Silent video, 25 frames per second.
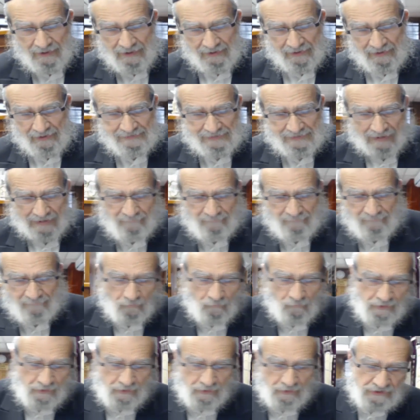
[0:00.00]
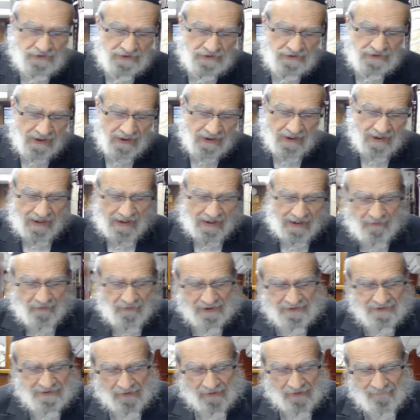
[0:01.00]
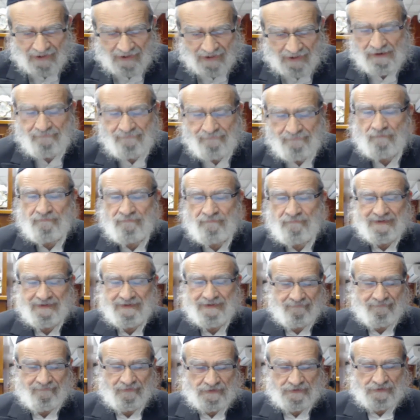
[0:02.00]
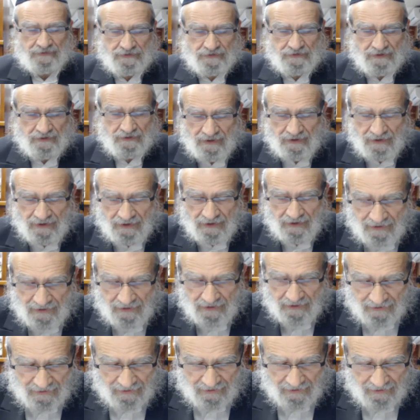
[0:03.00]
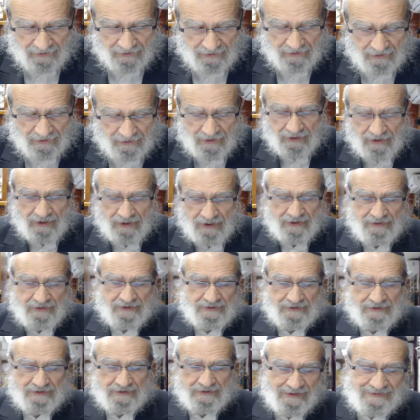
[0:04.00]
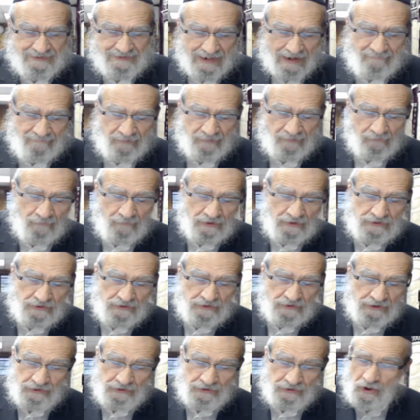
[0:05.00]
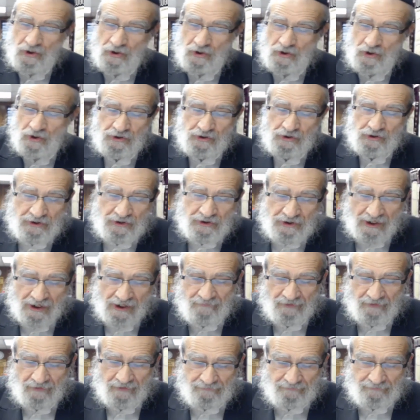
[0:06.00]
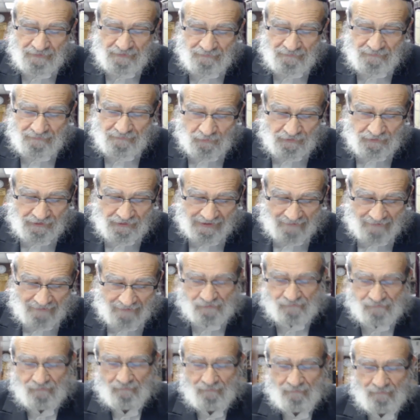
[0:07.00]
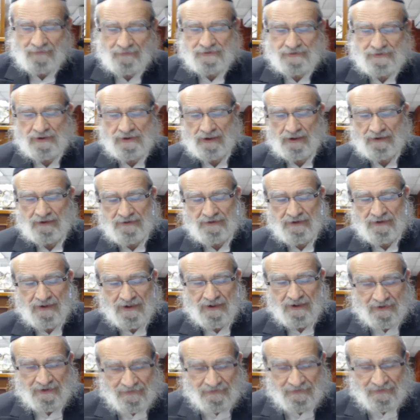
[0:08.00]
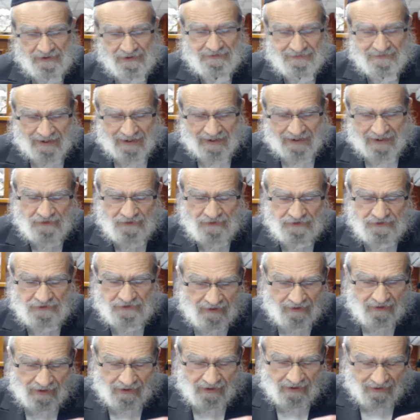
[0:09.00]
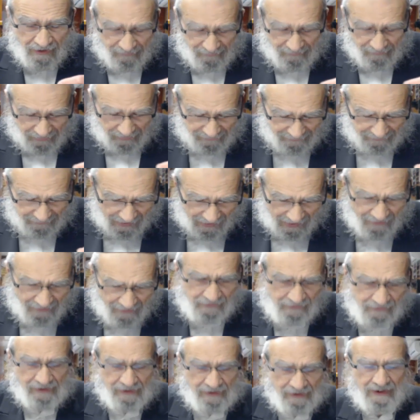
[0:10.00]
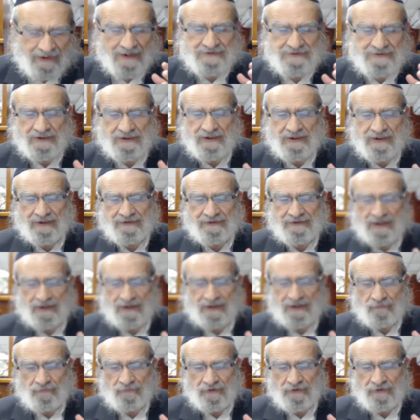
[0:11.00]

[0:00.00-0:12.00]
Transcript: is something which emanates directly from the Nefesh. It is not something which is given to the Nefesh from outside. The Nefesh inherently has the Inyan